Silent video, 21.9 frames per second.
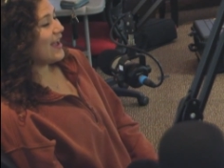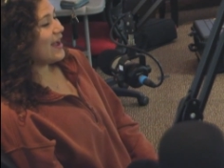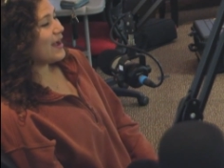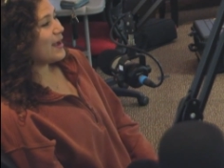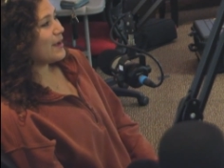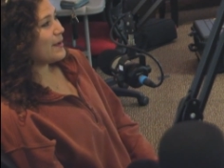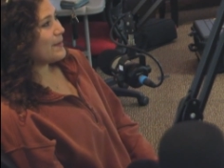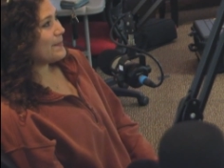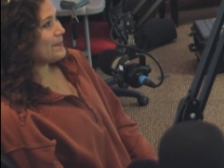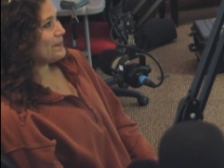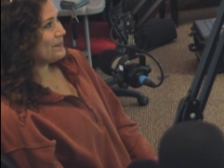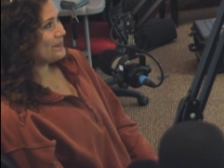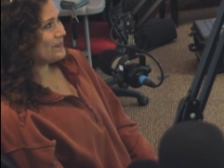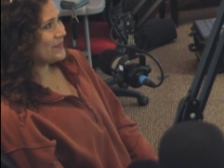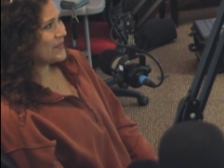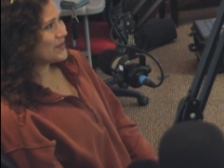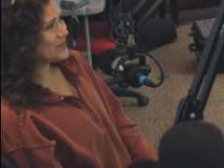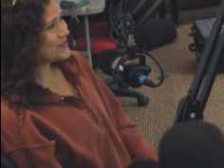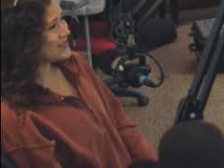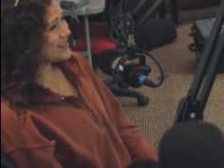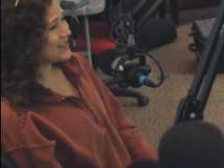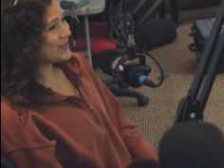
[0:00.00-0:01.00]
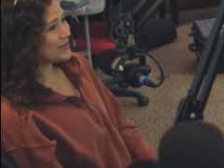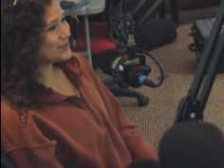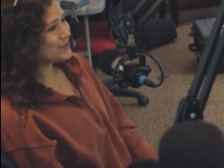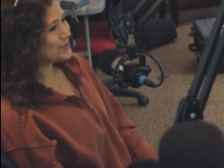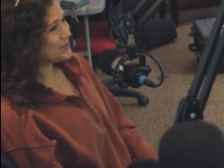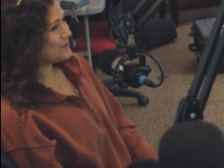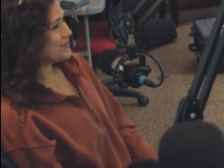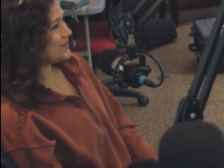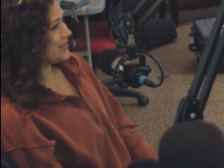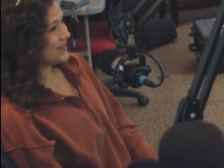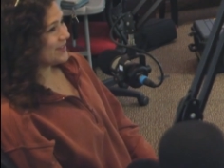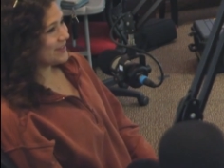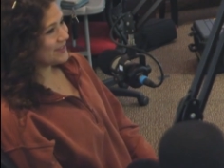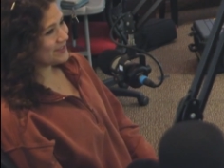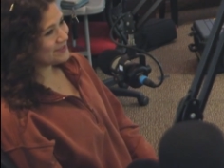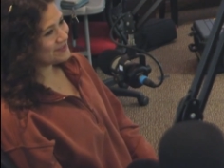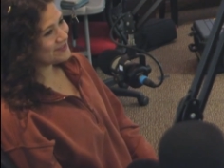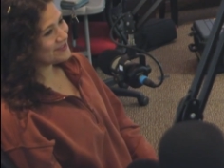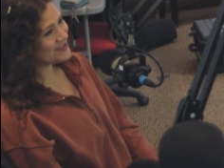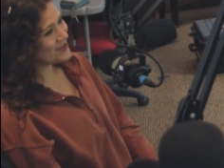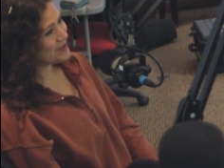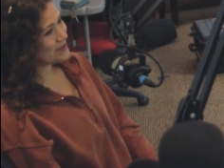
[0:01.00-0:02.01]
It was like a $2
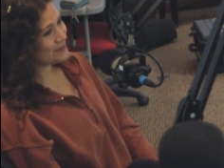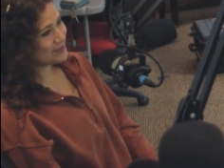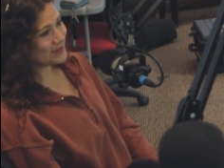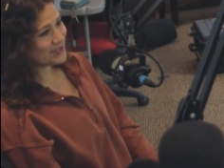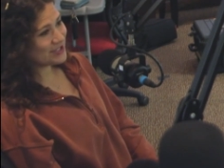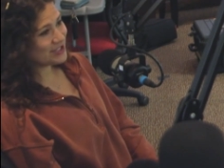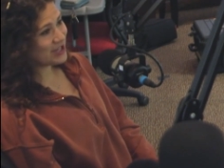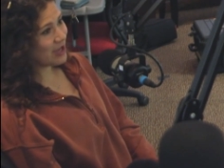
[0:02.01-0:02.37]
million beach